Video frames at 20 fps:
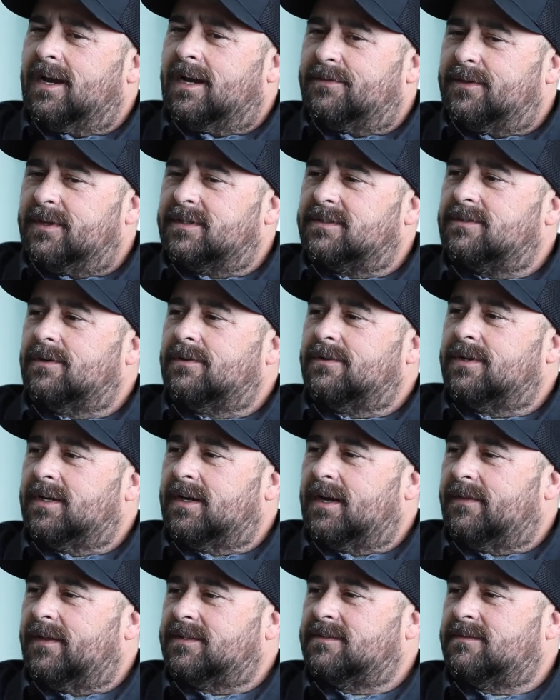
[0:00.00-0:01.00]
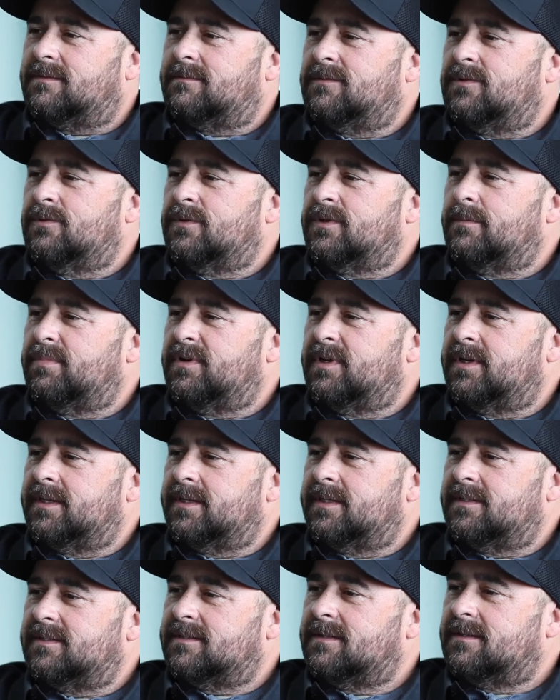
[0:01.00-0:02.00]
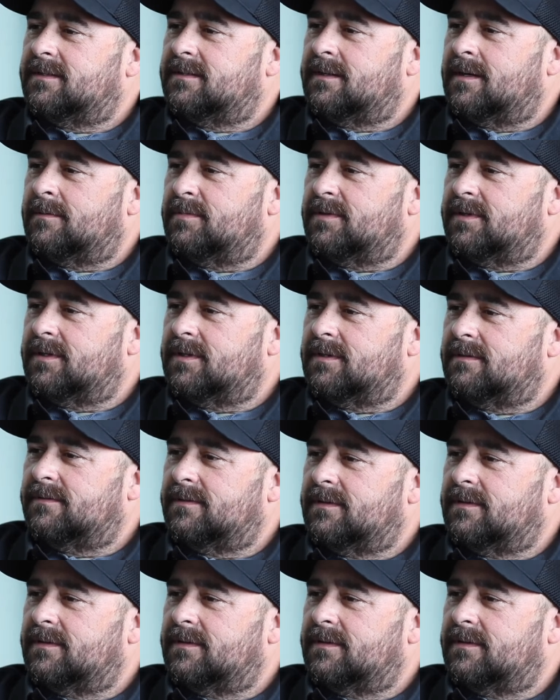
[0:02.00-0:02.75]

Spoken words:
I think so. Yeah, that's doing the blades, I believe.